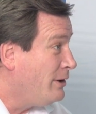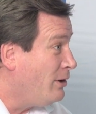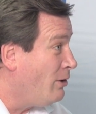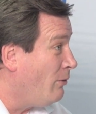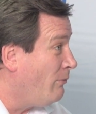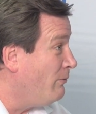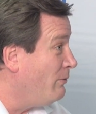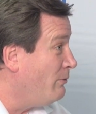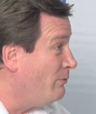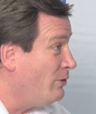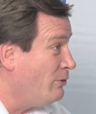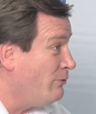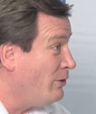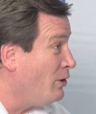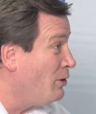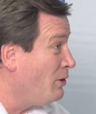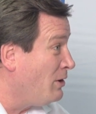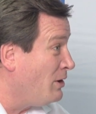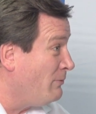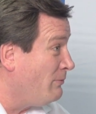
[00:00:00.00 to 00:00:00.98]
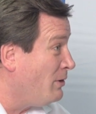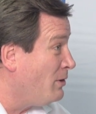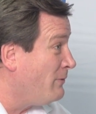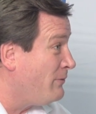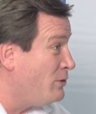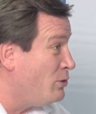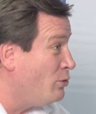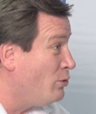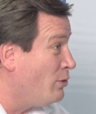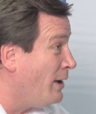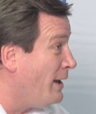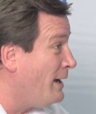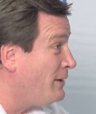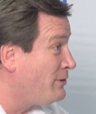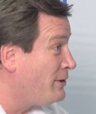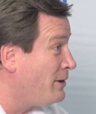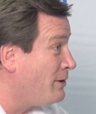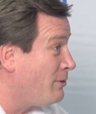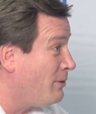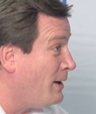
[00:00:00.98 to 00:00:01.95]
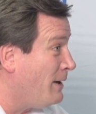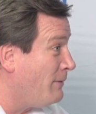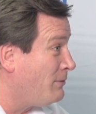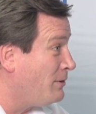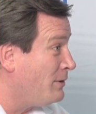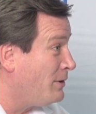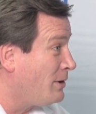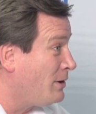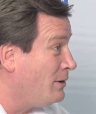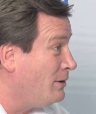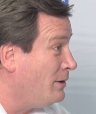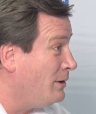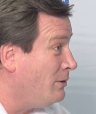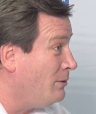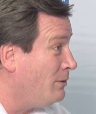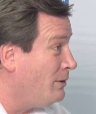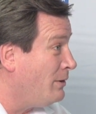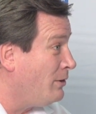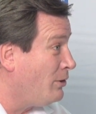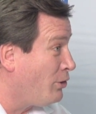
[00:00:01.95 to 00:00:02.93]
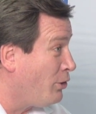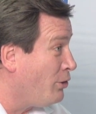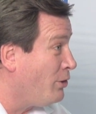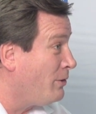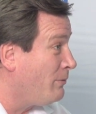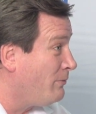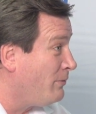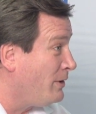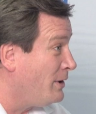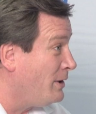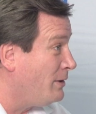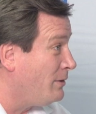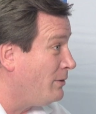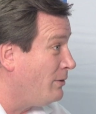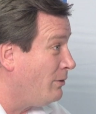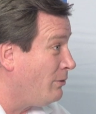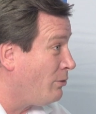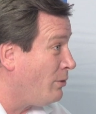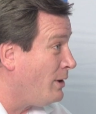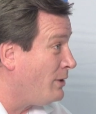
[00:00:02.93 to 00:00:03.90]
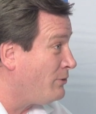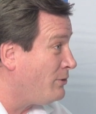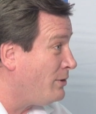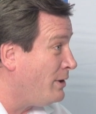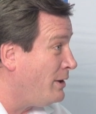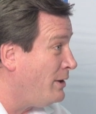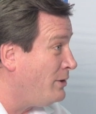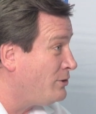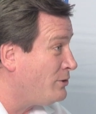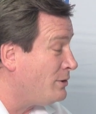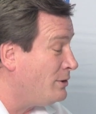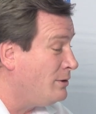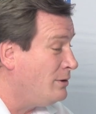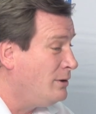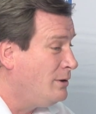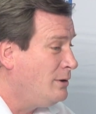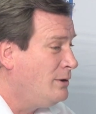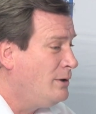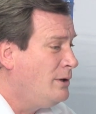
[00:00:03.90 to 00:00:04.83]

You know, very very few glass aircraft in the you know in the current fleet across the nation,